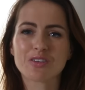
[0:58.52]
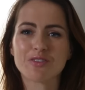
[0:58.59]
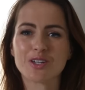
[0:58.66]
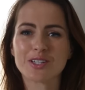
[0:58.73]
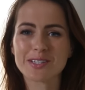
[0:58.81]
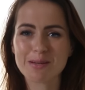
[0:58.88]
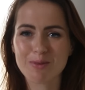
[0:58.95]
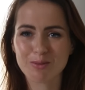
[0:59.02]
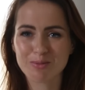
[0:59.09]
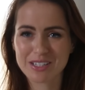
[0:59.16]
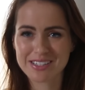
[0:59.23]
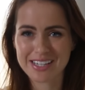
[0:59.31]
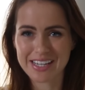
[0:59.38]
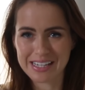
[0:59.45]
So first I popped
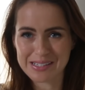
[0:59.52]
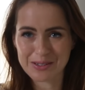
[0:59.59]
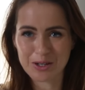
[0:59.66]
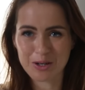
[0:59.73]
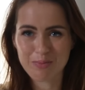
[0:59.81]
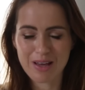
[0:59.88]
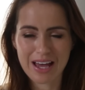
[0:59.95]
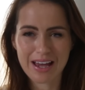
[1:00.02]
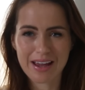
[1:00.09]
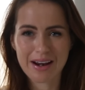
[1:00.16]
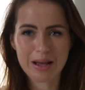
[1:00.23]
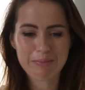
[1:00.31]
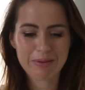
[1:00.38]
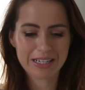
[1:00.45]
into Aesop
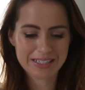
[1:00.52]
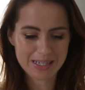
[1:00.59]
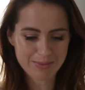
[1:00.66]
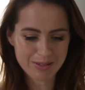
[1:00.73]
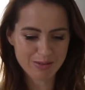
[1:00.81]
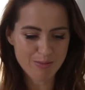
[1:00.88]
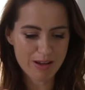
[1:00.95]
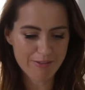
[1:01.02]
and I picked up some of